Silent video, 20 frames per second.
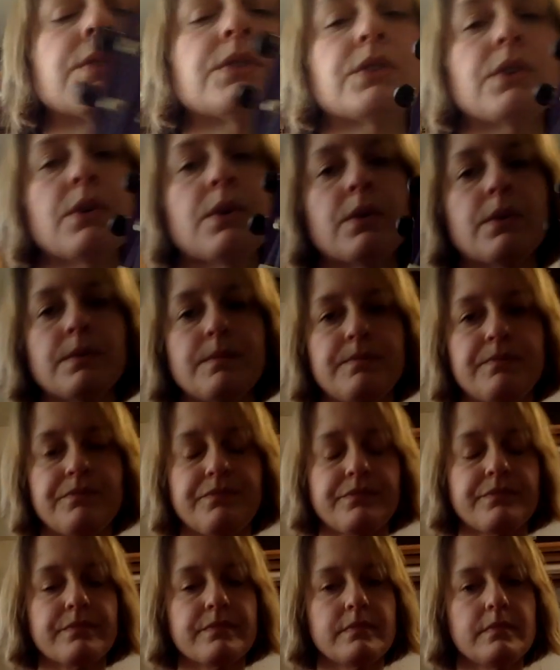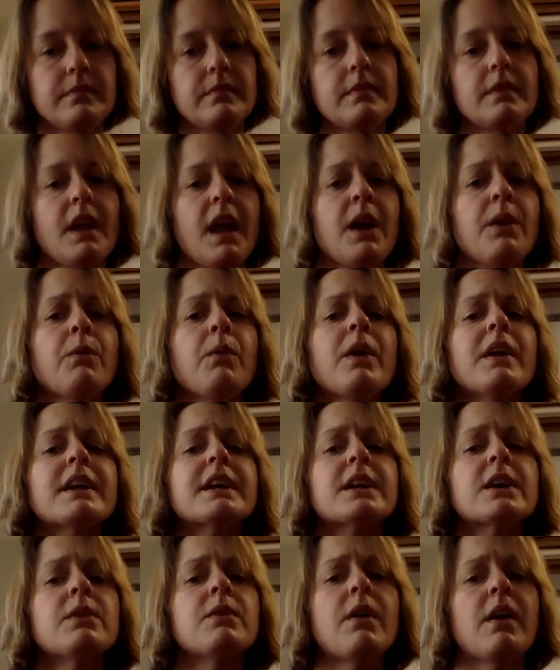So I want
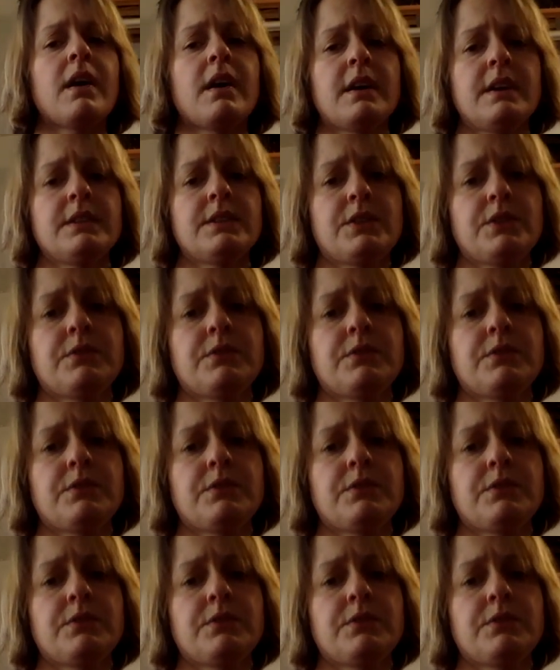to go on